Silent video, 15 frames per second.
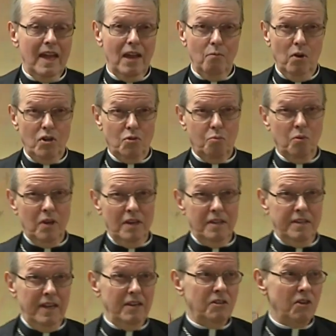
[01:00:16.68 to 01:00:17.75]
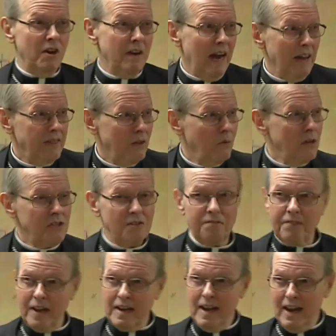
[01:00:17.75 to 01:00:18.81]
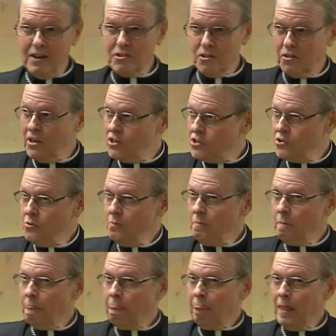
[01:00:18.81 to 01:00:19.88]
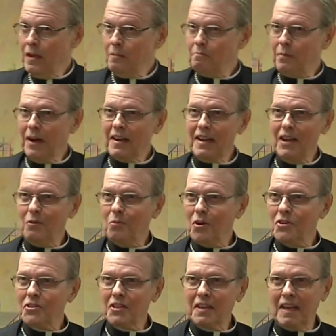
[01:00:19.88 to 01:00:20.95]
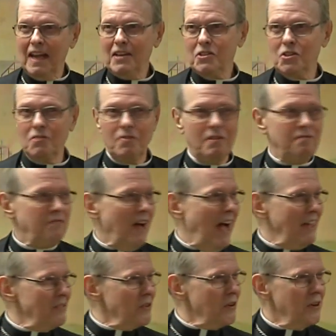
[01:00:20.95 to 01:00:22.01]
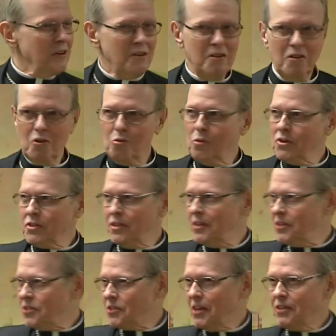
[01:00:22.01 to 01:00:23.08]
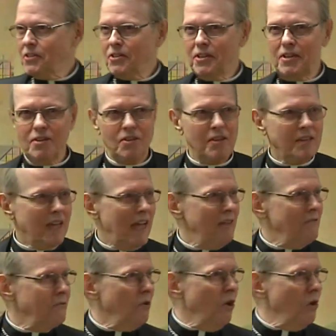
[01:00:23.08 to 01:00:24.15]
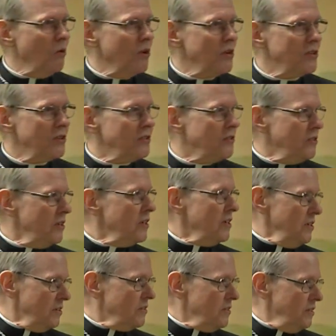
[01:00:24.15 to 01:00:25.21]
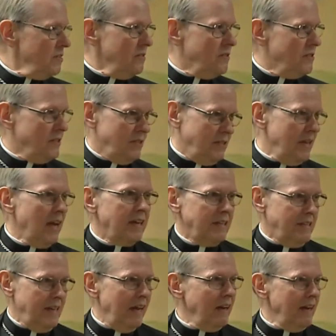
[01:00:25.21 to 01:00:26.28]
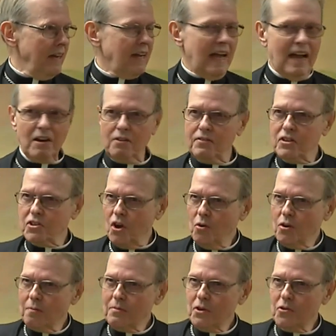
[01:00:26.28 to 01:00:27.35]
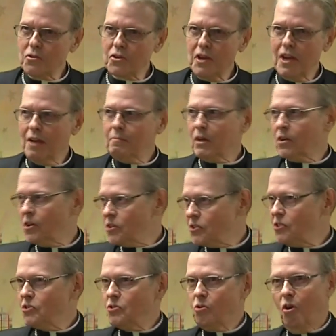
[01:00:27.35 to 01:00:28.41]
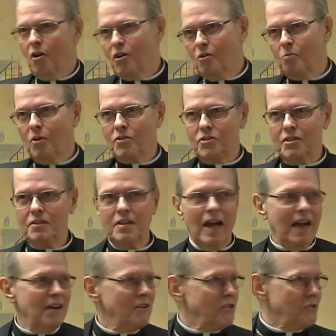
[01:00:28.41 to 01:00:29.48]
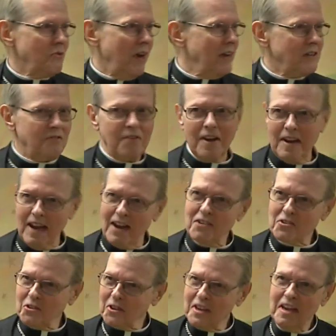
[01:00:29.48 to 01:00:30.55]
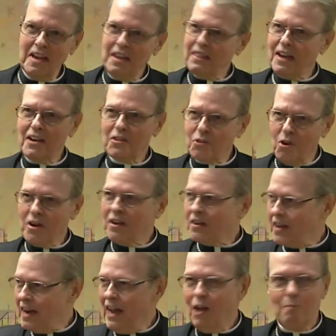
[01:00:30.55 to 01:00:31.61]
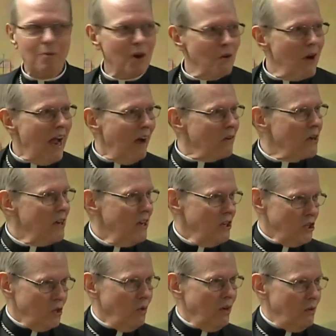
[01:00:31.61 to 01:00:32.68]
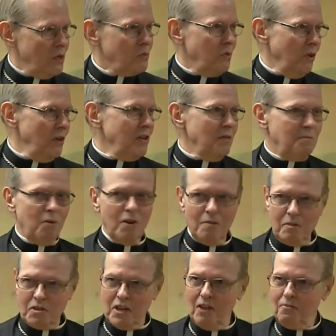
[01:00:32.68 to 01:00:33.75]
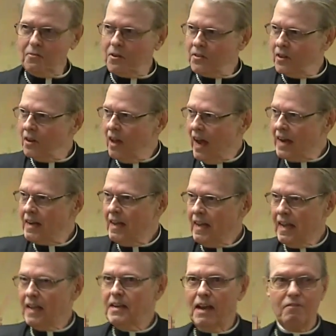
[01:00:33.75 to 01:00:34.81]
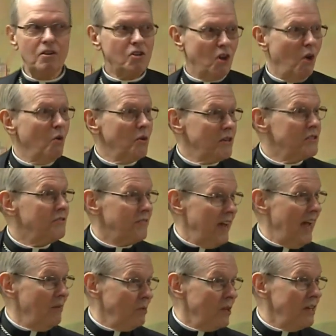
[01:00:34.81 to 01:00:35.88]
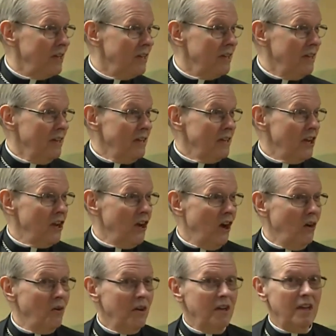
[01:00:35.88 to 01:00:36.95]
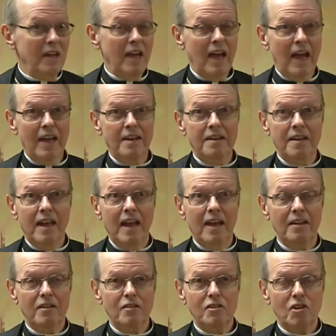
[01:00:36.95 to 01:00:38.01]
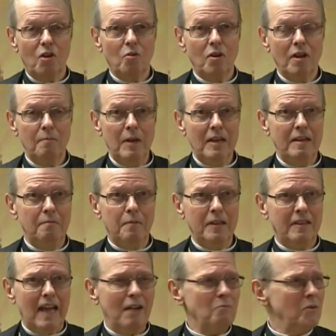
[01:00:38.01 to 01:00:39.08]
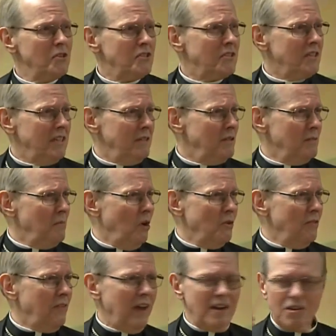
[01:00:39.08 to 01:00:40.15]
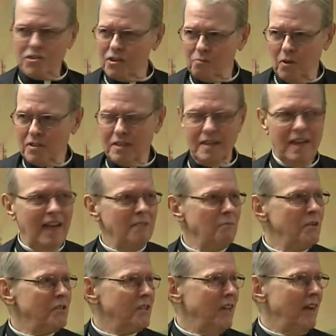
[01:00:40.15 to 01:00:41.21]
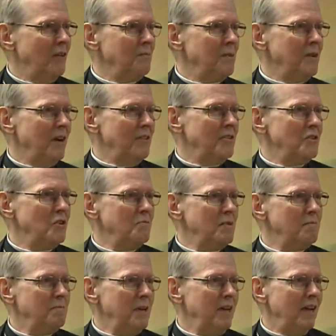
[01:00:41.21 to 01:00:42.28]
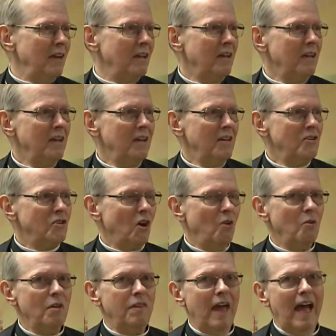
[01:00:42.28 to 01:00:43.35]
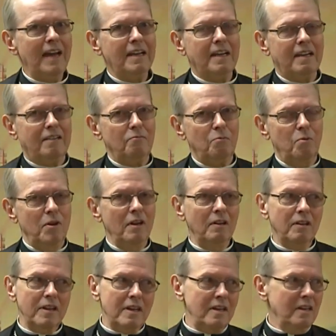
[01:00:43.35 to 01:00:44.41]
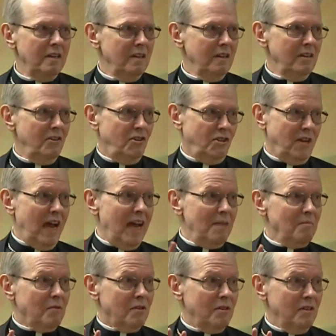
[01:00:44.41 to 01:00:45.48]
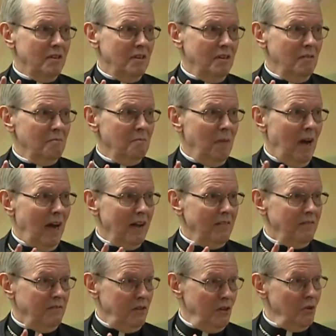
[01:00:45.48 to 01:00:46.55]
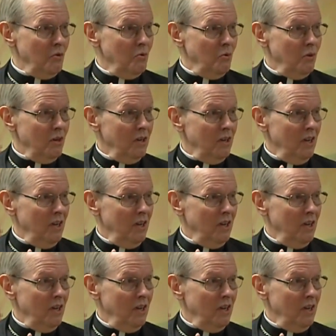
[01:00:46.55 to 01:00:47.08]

in which it did turn out there was a financial issue, but it was the case of a father who was in his 60s and came forward to tell an account of his own abuse because his daughter was in dire straits financially that he thought he could help her out. So he was willing to put himself on the line. He had never told his family, you know. And uh, so, I mean, but that was the, the motivation was again was to help another human being. So that really shaped my view